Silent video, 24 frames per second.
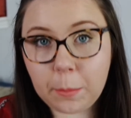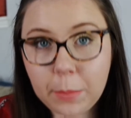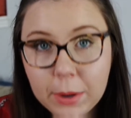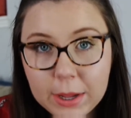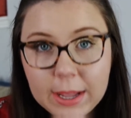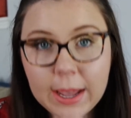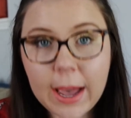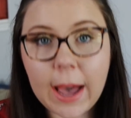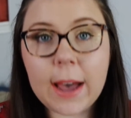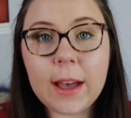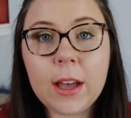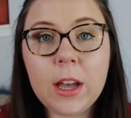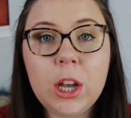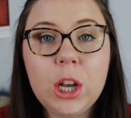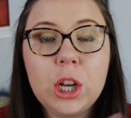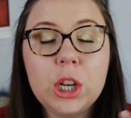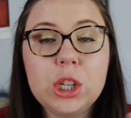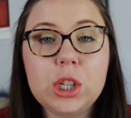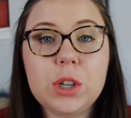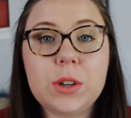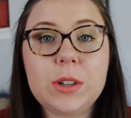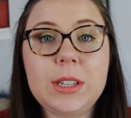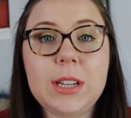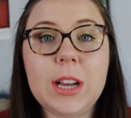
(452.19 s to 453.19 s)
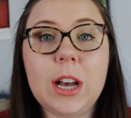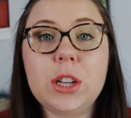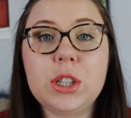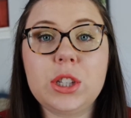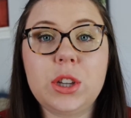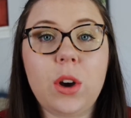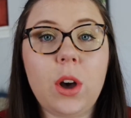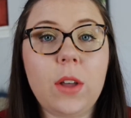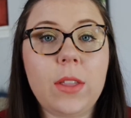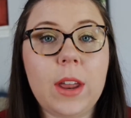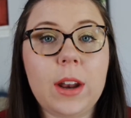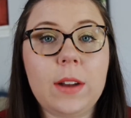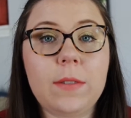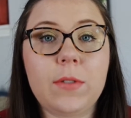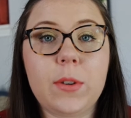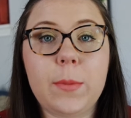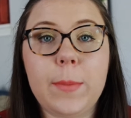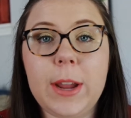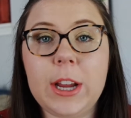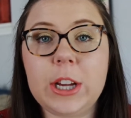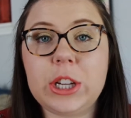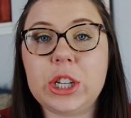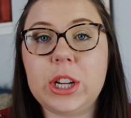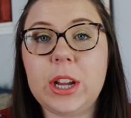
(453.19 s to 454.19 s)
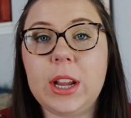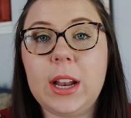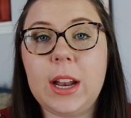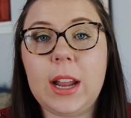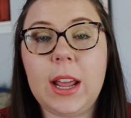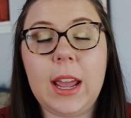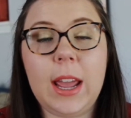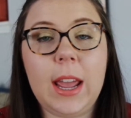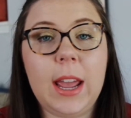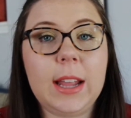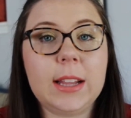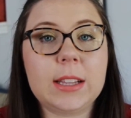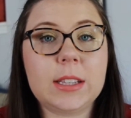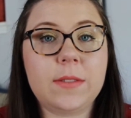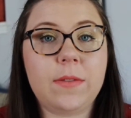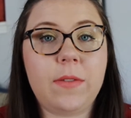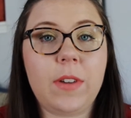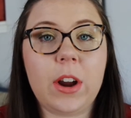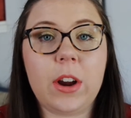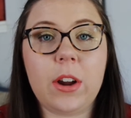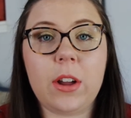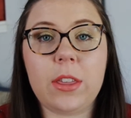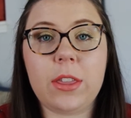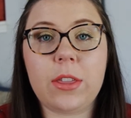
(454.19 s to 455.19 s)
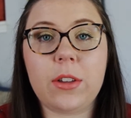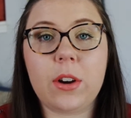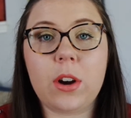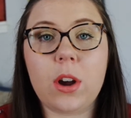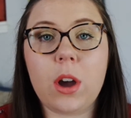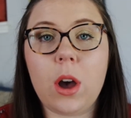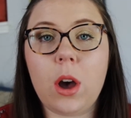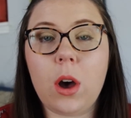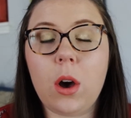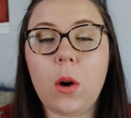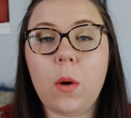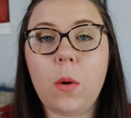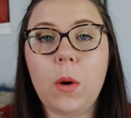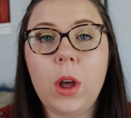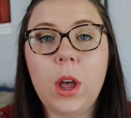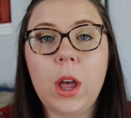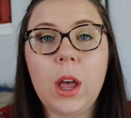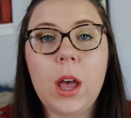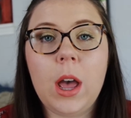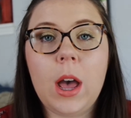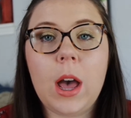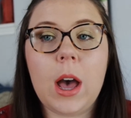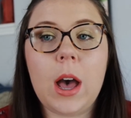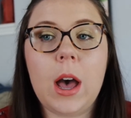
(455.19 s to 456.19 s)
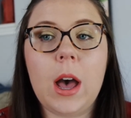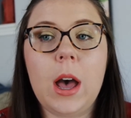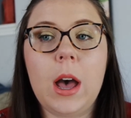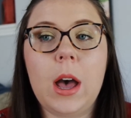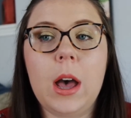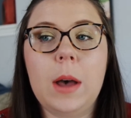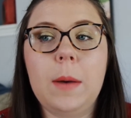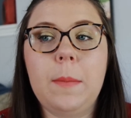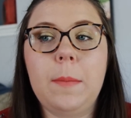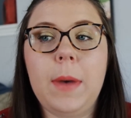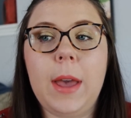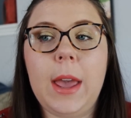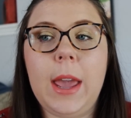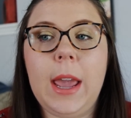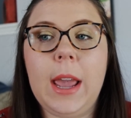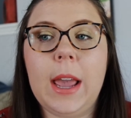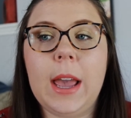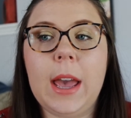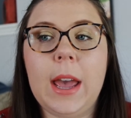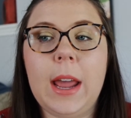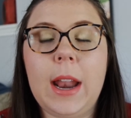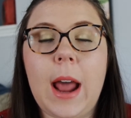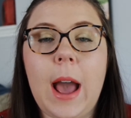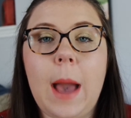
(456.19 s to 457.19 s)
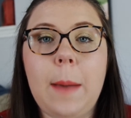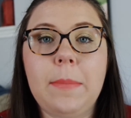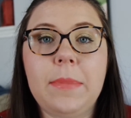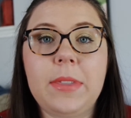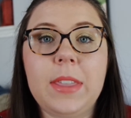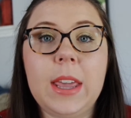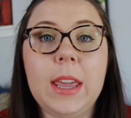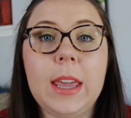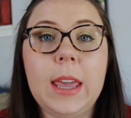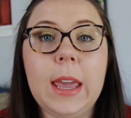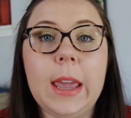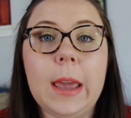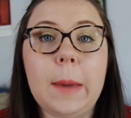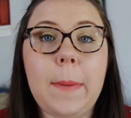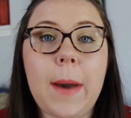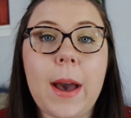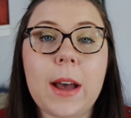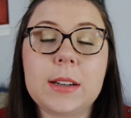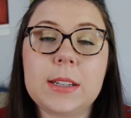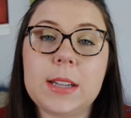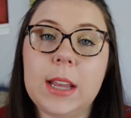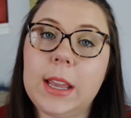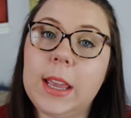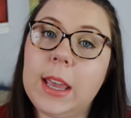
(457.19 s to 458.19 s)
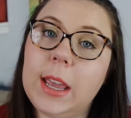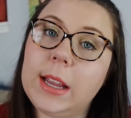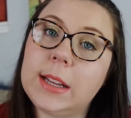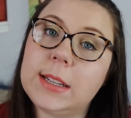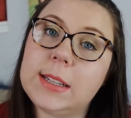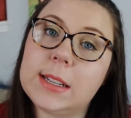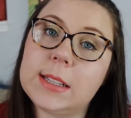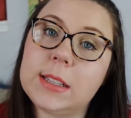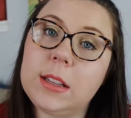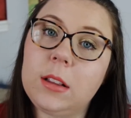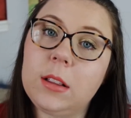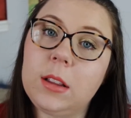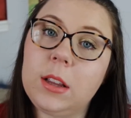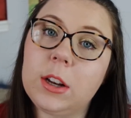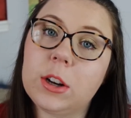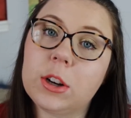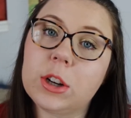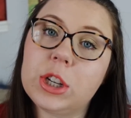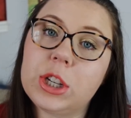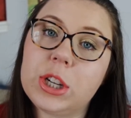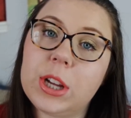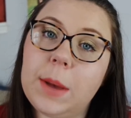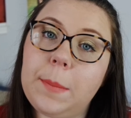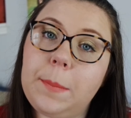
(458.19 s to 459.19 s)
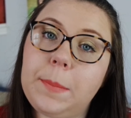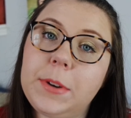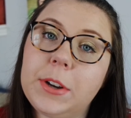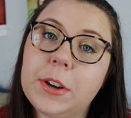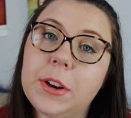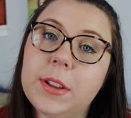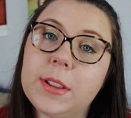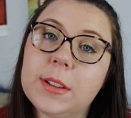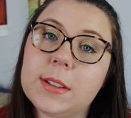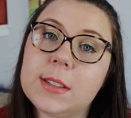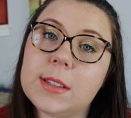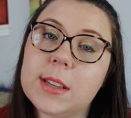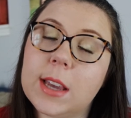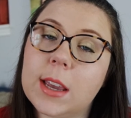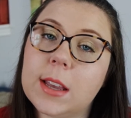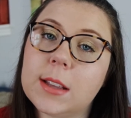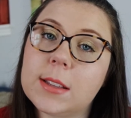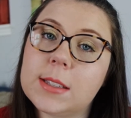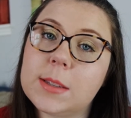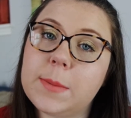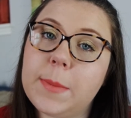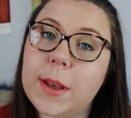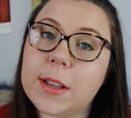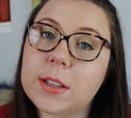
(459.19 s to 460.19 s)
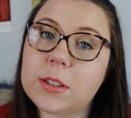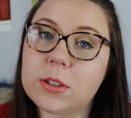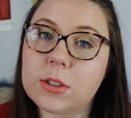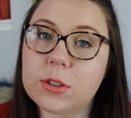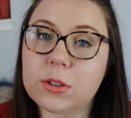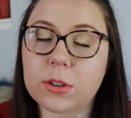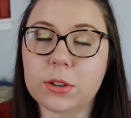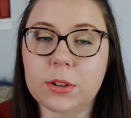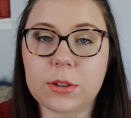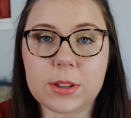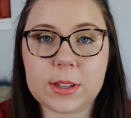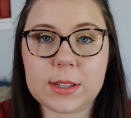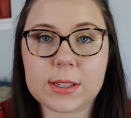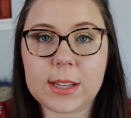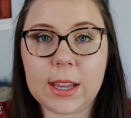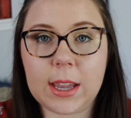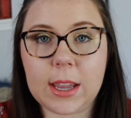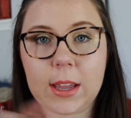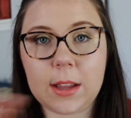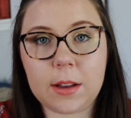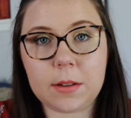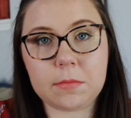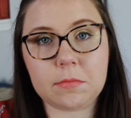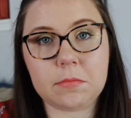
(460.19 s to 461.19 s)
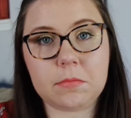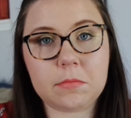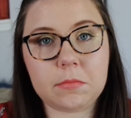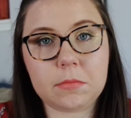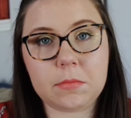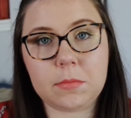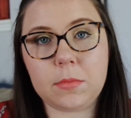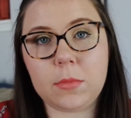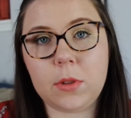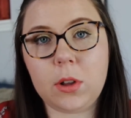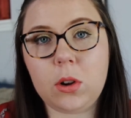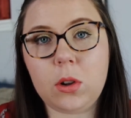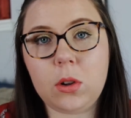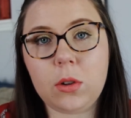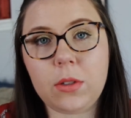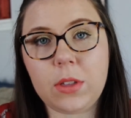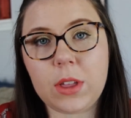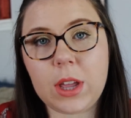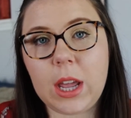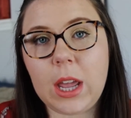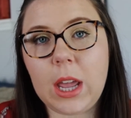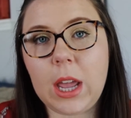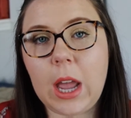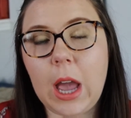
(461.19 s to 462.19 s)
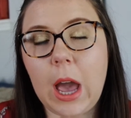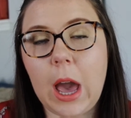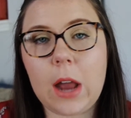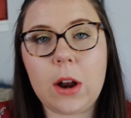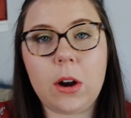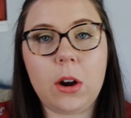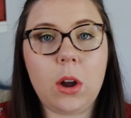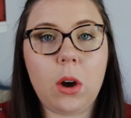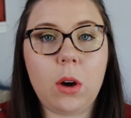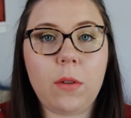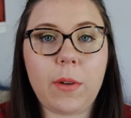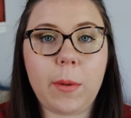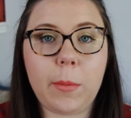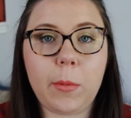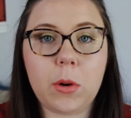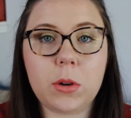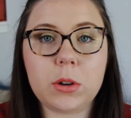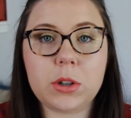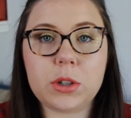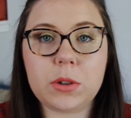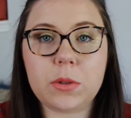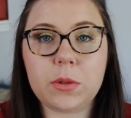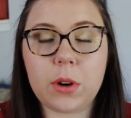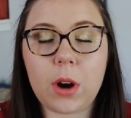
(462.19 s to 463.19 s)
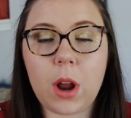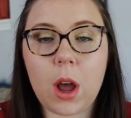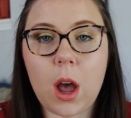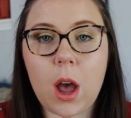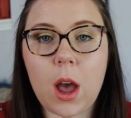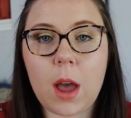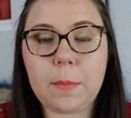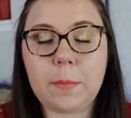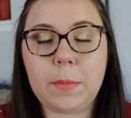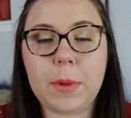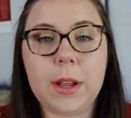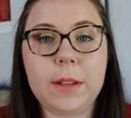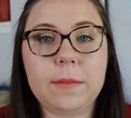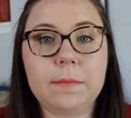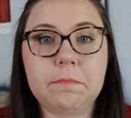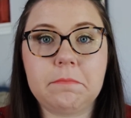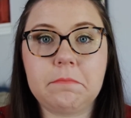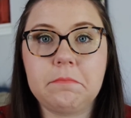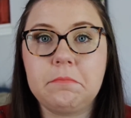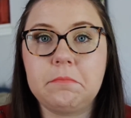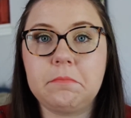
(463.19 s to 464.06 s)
But yeah, so it tells you all that information. It's very thorough, and I'm thinking about taking Disney Leadership during the second semester, or the second little thing. I don't know if I'm going to or not, but